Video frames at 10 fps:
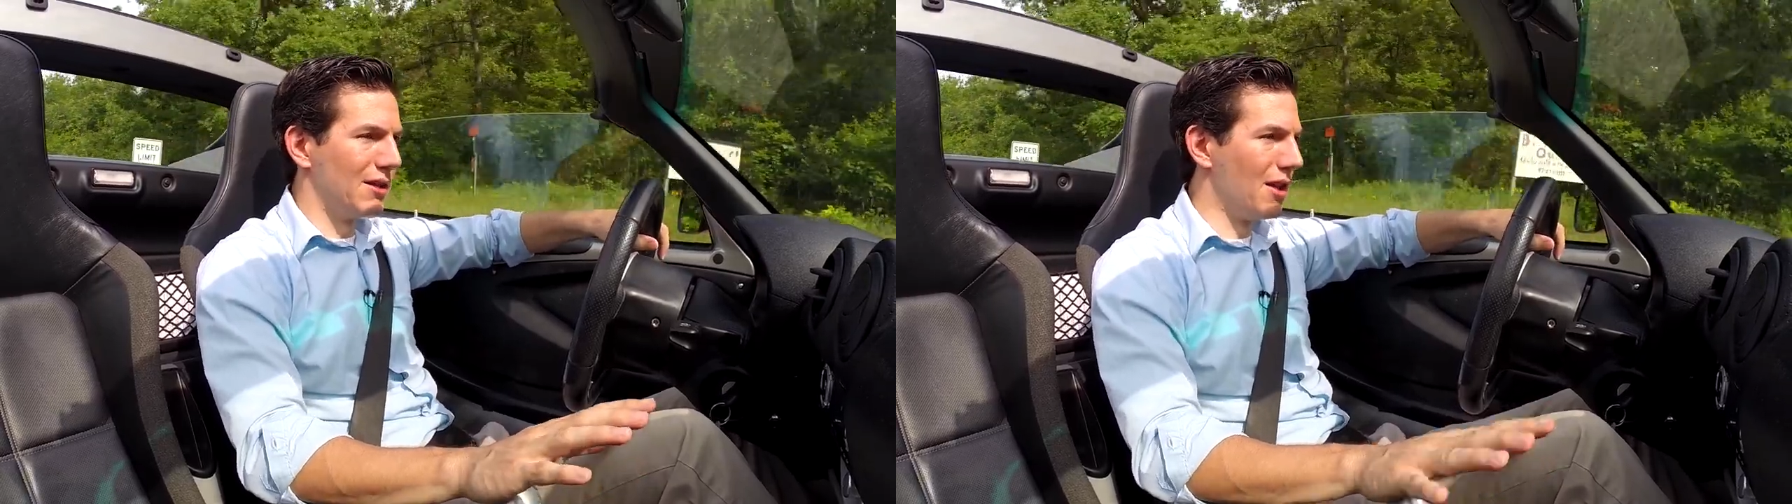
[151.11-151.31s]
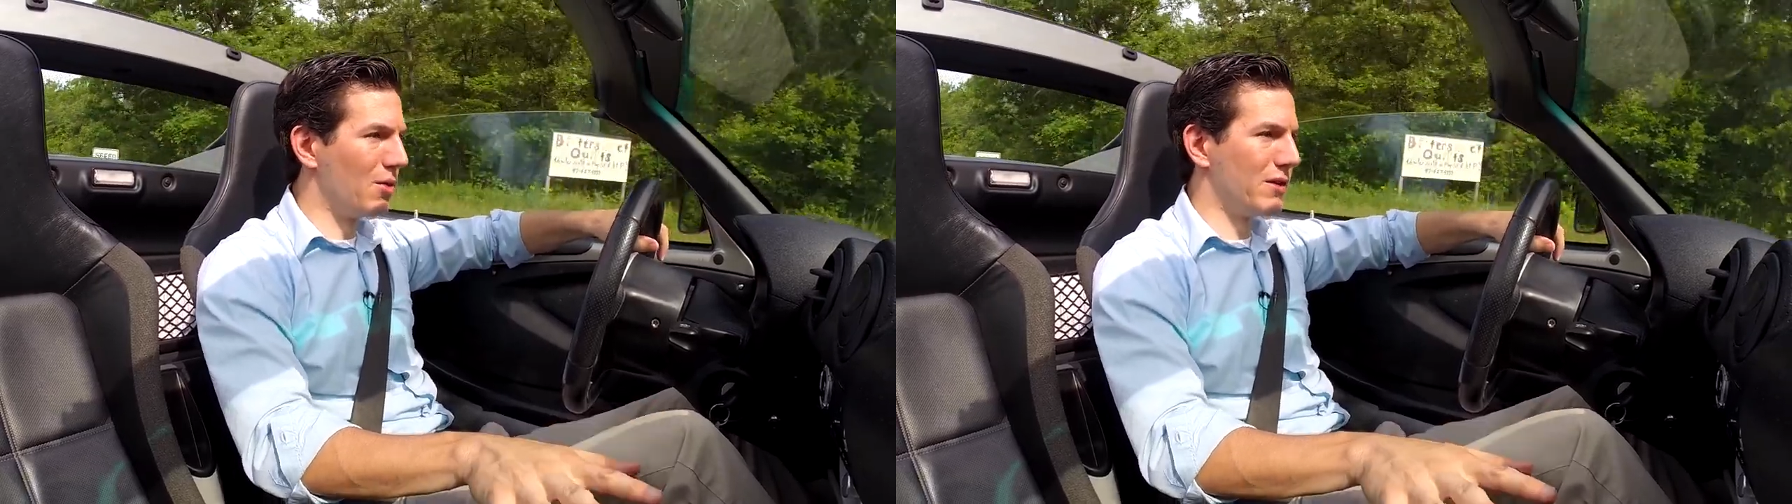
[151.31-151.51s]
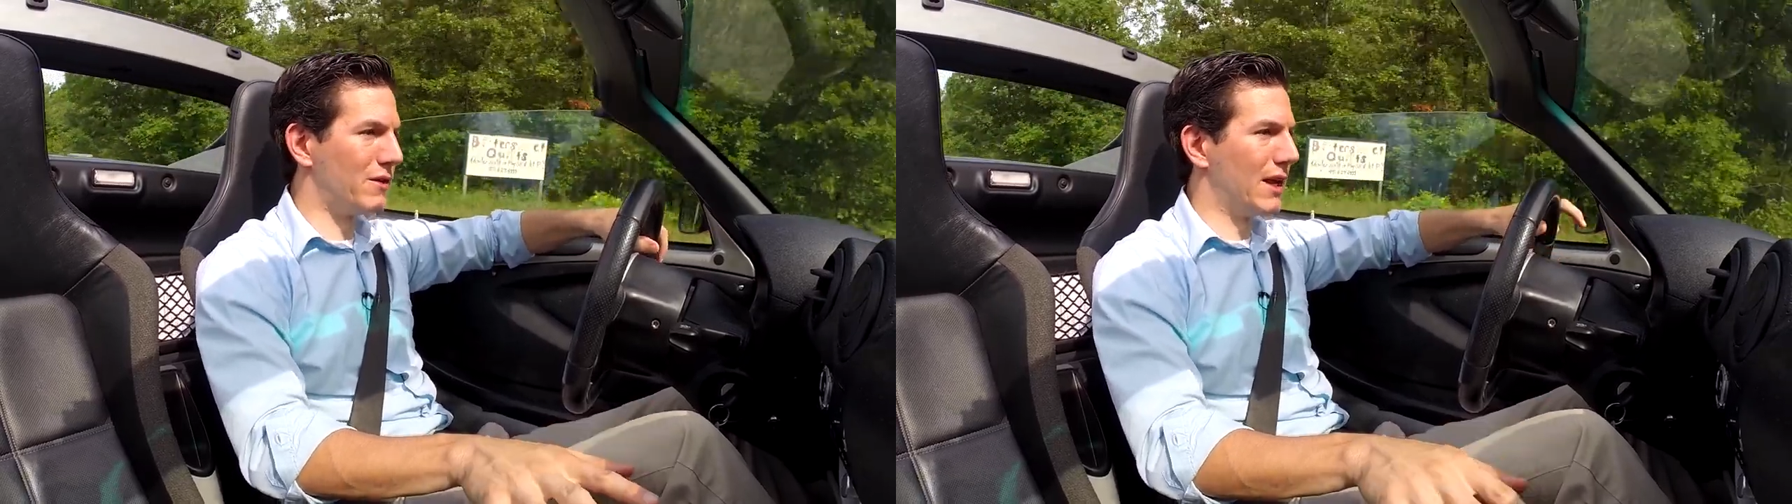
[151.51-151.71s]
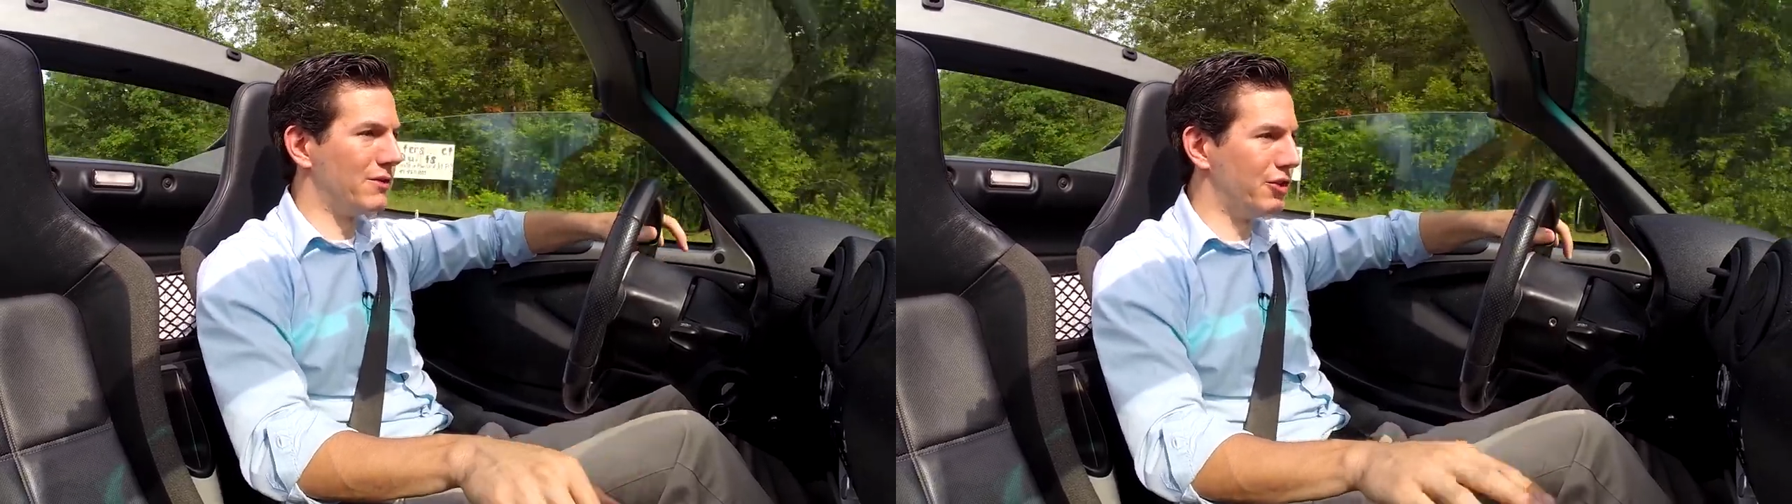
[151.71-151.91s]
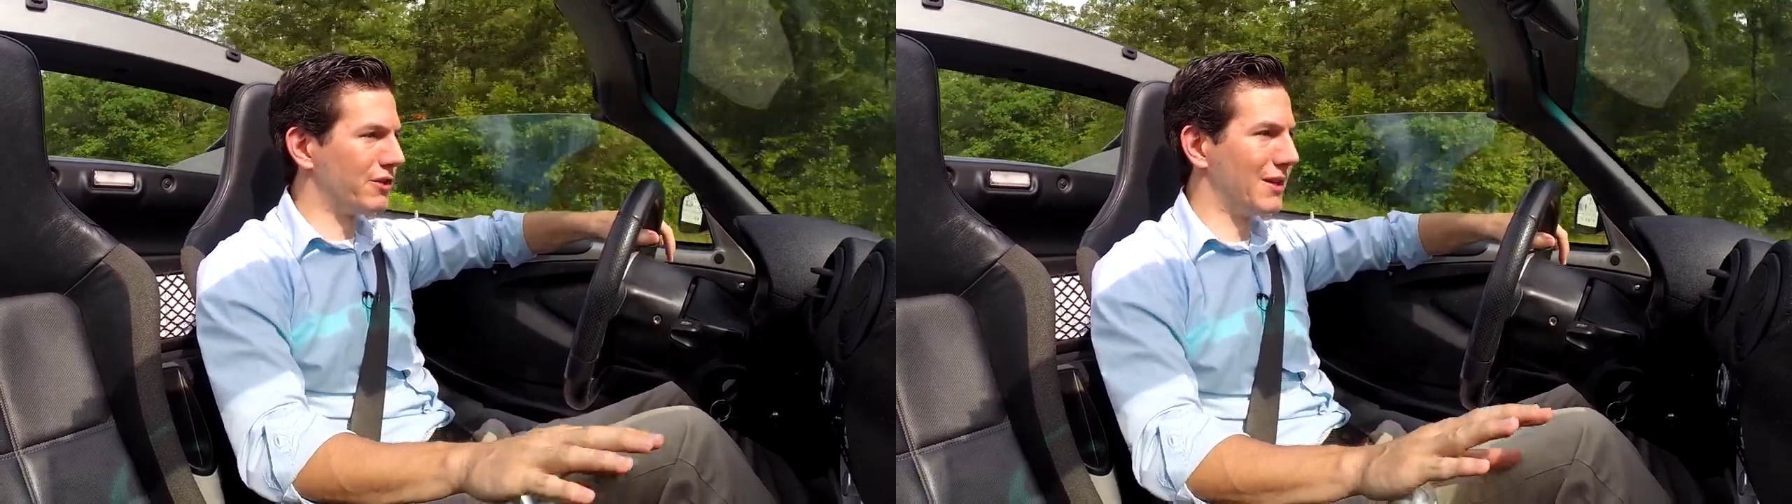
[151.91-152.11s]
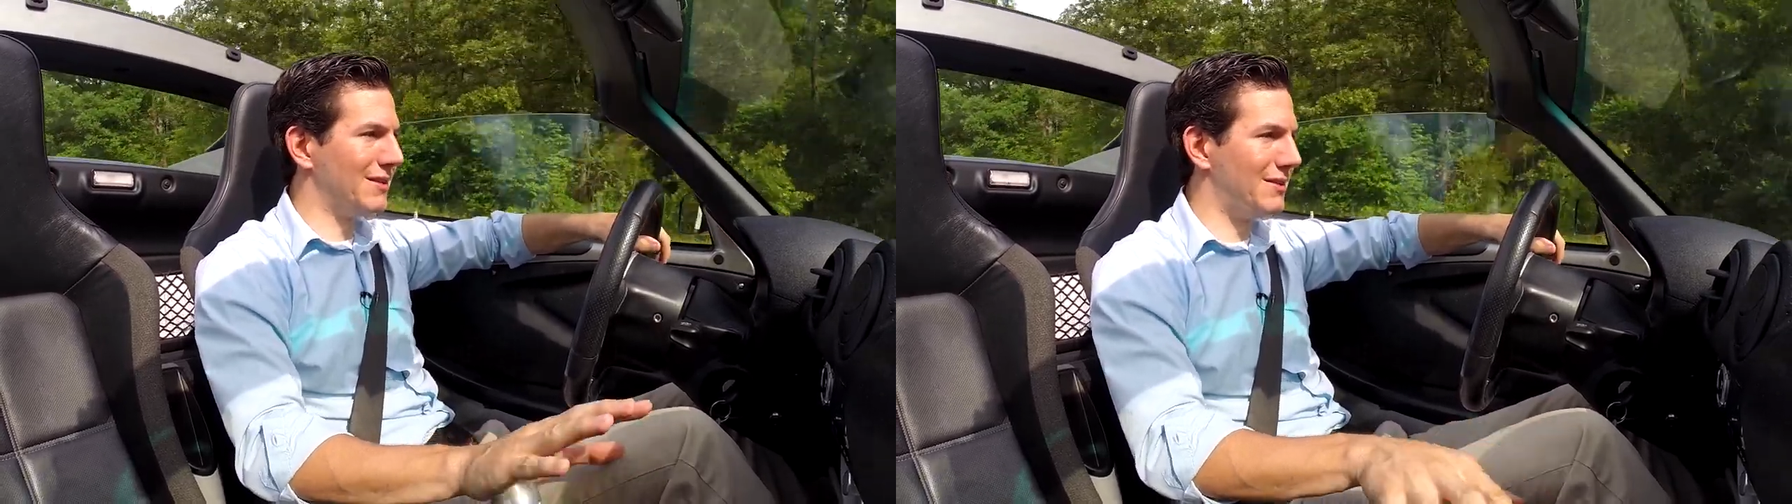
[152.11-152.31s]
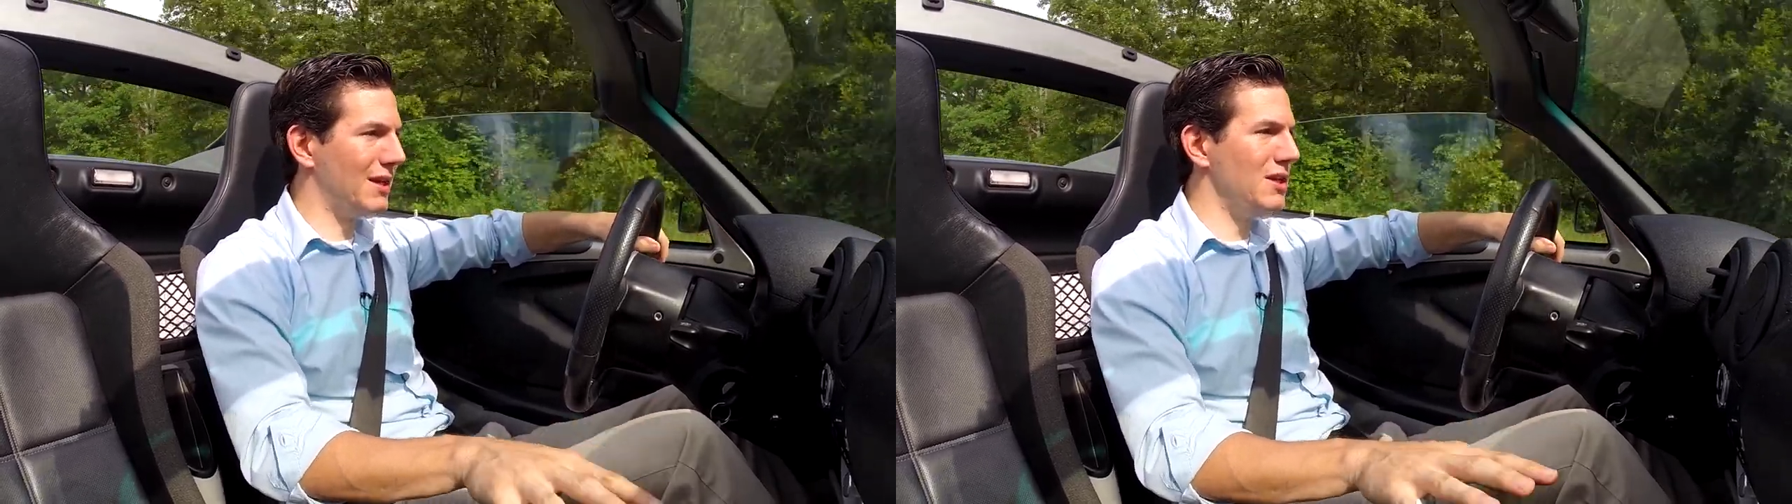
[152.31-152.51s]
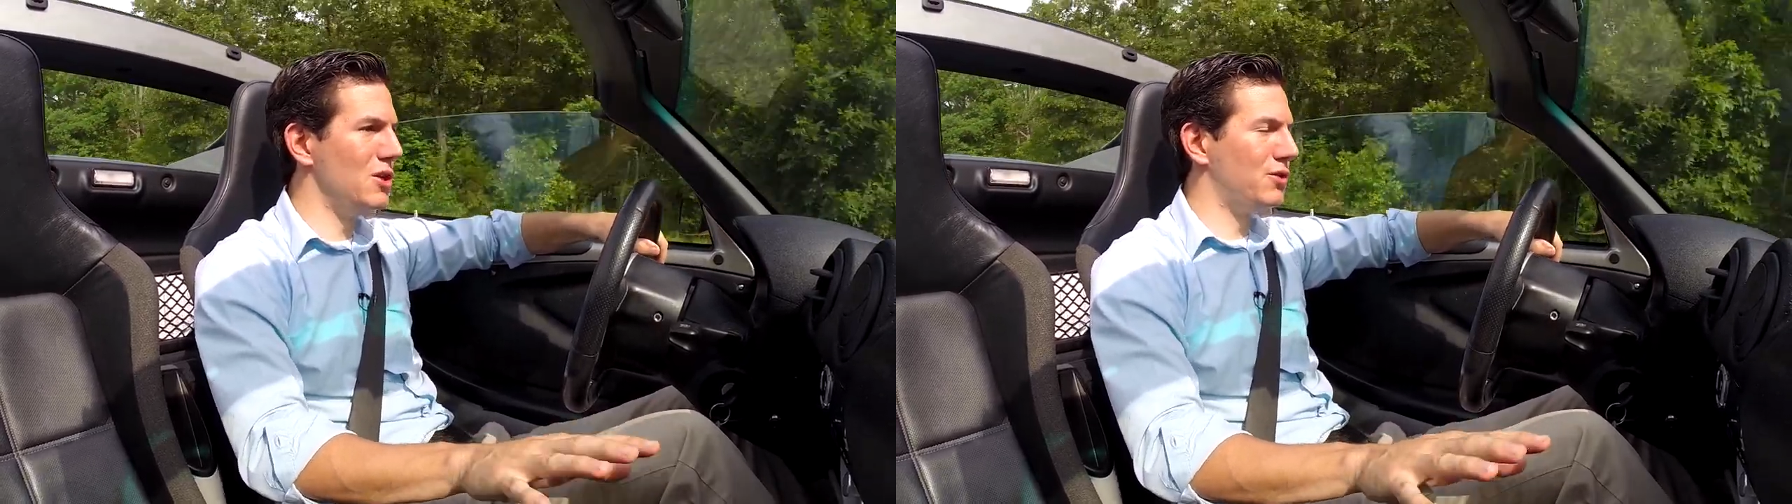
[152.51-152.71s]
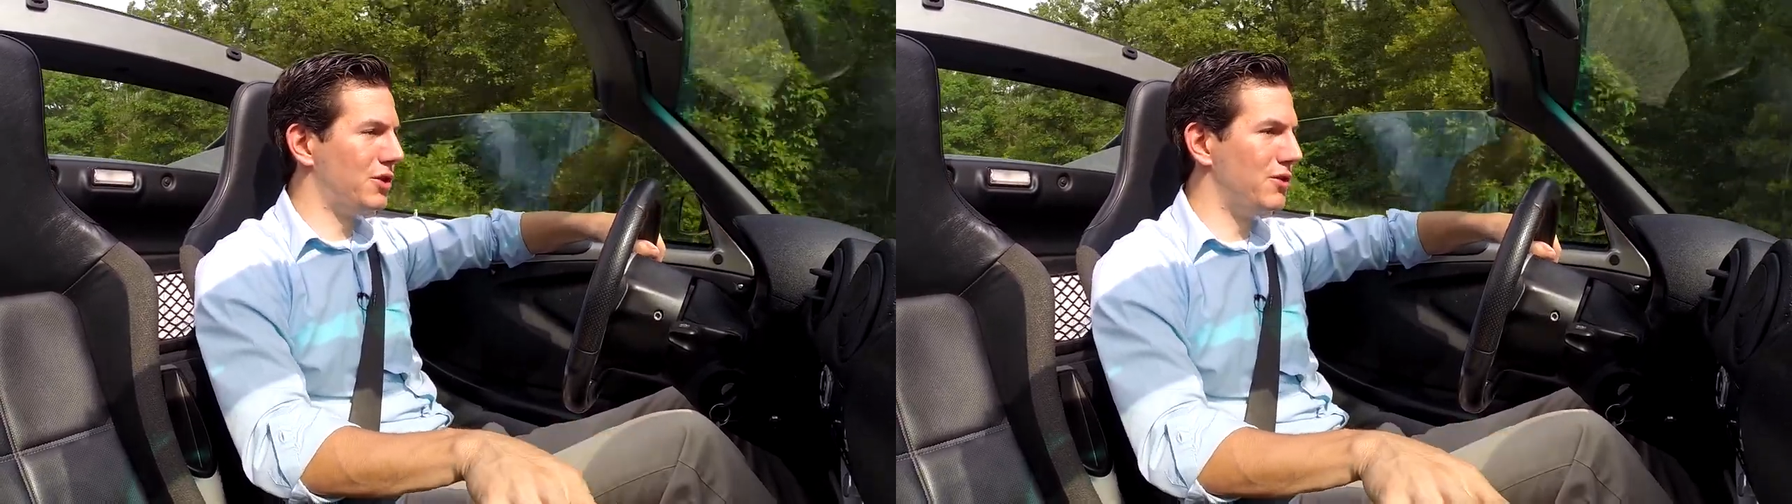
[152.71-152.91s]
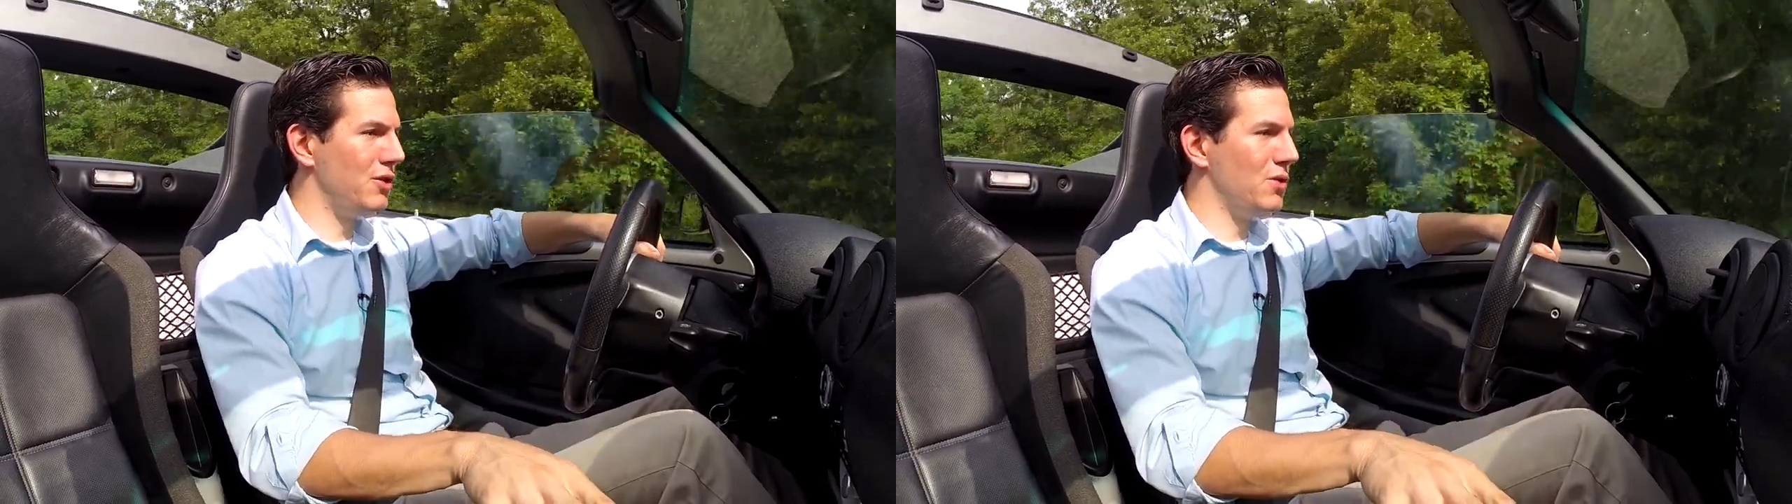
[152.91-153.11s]
Lotus has just continued
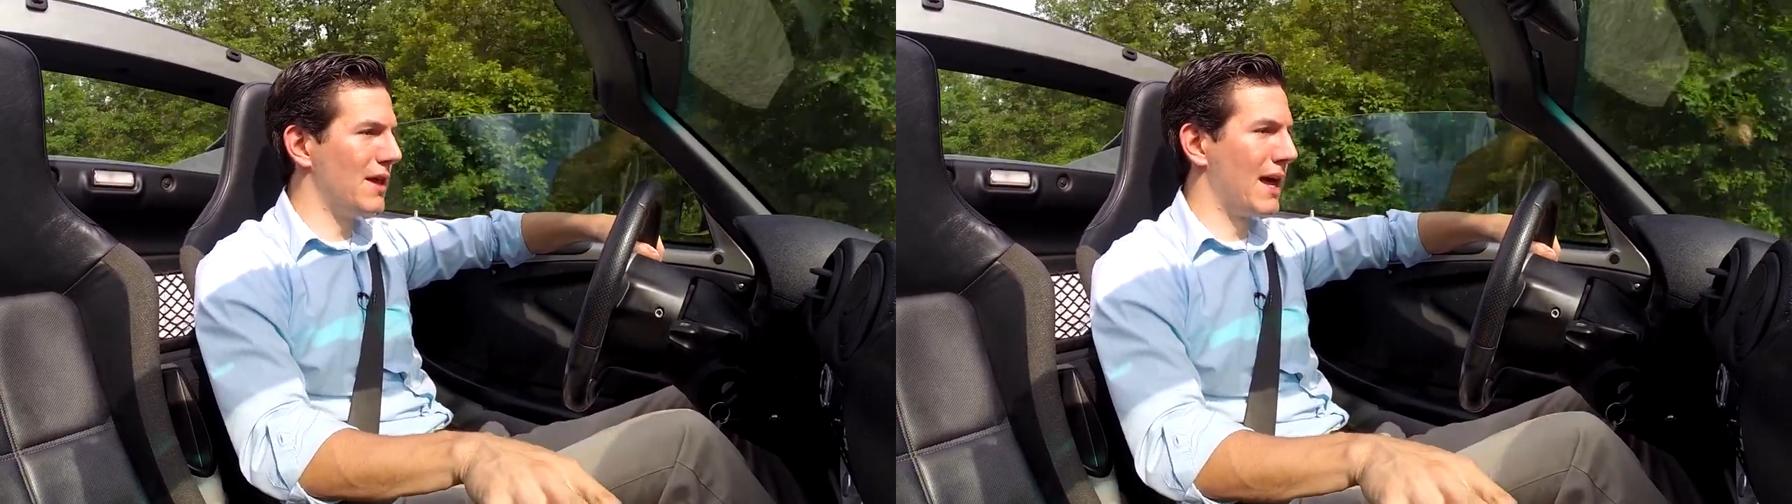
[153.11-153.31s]
to do